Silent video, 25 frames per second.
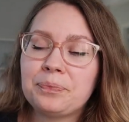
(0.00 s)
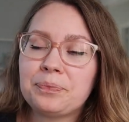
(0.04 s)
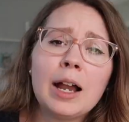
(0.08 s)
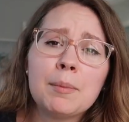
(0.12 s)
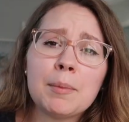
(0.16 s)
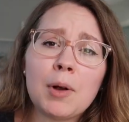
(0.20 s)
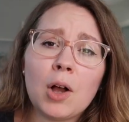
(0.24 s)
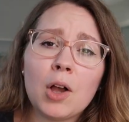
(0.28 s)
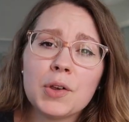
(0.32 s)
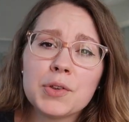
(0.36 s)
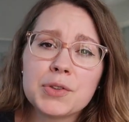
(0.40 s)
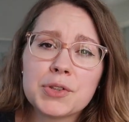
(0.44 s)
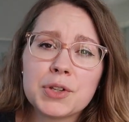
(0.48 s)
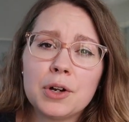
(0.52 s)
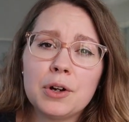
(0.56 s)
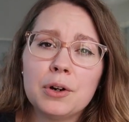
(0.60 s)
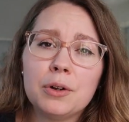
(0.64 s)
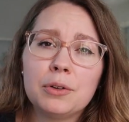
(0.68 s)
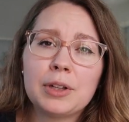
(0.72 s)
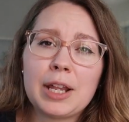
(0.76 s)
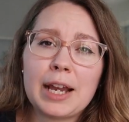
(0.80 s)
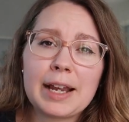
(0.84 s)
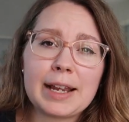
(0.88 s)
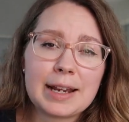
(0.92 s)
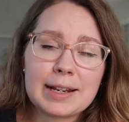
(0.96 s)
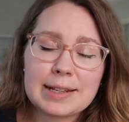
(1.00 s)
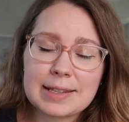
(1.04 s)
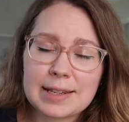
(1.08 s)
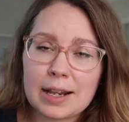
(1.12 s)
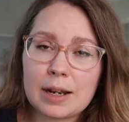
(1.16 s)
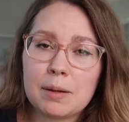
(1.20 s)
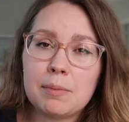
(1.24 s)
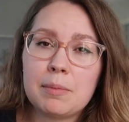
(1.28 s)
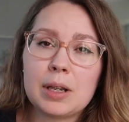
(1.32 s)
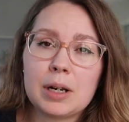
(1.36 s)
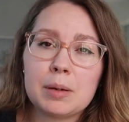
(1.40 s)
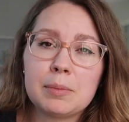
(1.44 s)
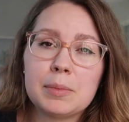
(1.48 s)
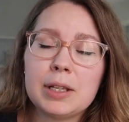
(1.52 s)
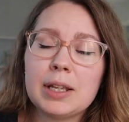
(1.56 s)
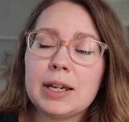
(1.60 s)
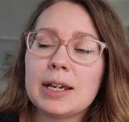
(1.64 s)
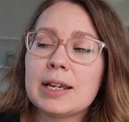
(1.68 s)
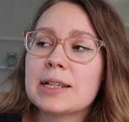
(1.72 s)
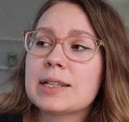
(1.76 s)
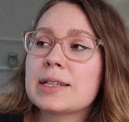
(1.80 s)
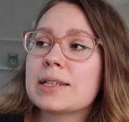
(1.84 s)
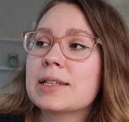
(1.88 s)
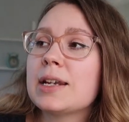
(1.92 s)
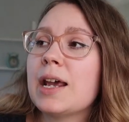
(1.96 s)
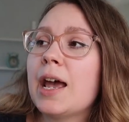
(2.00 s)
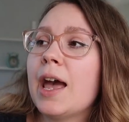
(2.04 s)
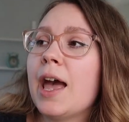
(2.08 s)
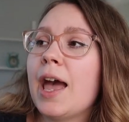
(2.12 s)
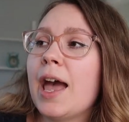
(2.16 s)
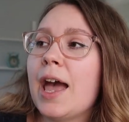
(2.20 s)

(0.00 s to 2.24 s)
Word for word: I'm also, like I said, a minimalist.